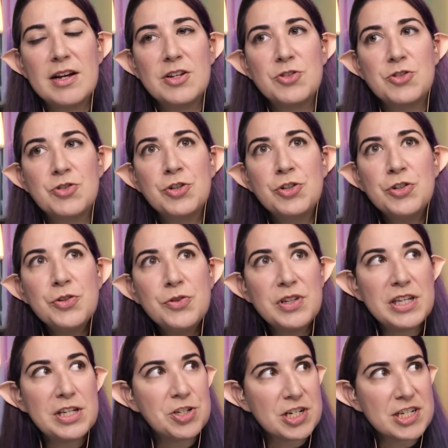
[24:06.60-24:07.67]

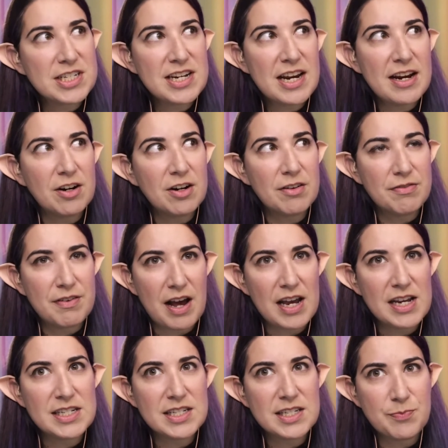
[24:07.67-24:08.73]
truly just
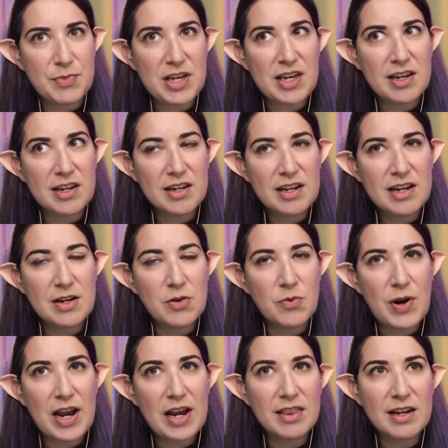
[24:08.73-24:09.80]
terrifies me in a
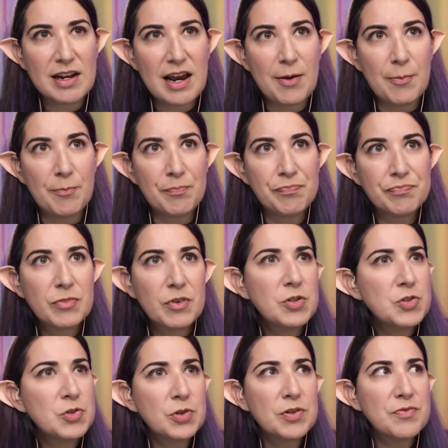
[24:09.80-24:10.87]
way that I'm
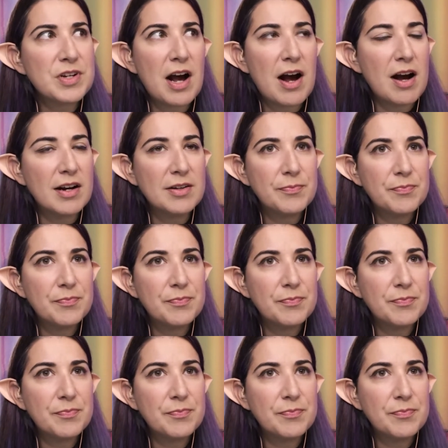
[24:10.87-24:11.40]
sort of not